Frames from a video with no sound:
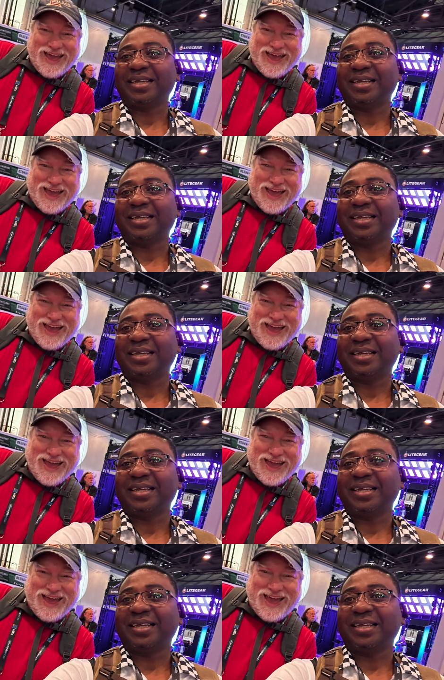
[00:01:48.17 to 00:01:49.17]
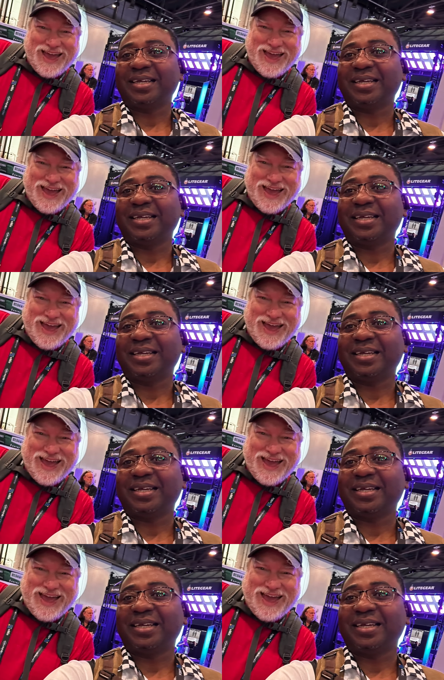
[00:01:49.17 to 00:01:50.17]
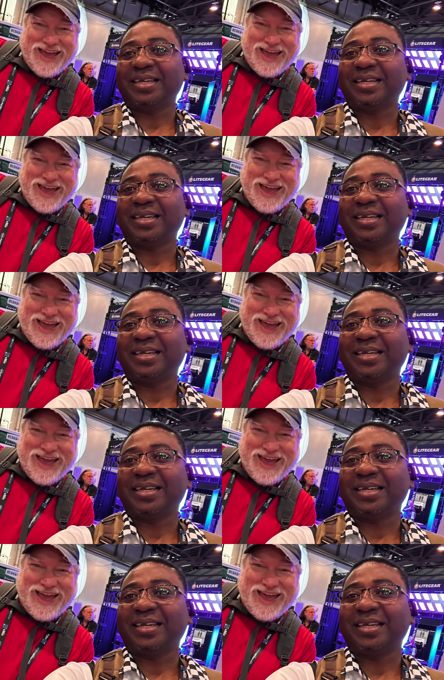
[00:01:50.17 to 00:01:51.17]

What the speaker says: Nothing is said.